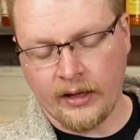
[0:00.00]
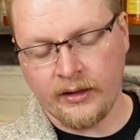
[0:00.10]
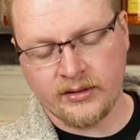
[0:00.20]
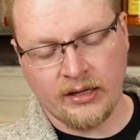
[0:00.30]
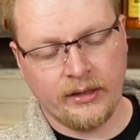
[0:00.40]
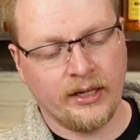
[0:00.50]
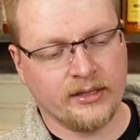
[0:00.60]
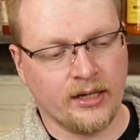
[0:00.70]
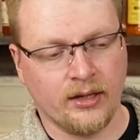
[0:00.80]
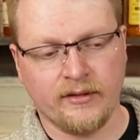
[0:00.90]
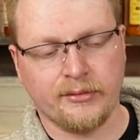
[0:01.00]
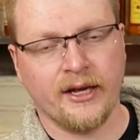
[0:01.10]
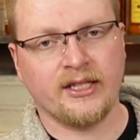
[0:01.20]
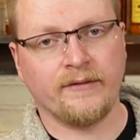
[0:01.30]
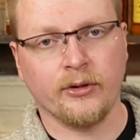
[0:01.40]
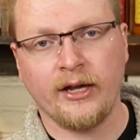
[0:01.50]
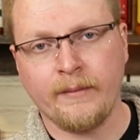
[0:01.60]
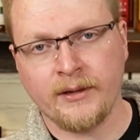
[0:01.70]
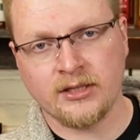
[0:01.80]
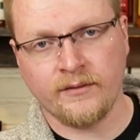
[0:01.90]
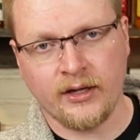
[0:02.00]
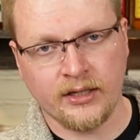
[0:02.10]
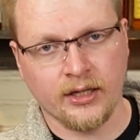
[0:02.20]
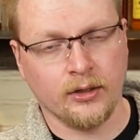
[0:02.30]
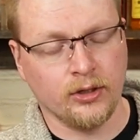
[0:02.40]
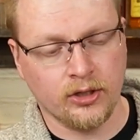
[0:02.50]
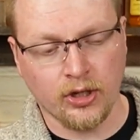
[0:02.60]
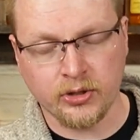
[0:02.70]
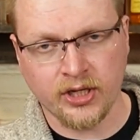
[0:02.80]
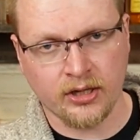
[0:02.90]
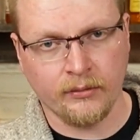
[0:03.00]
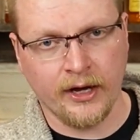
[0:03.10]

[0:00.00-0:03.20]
End statement is I love this place. If you're in Pennsylvania, go check them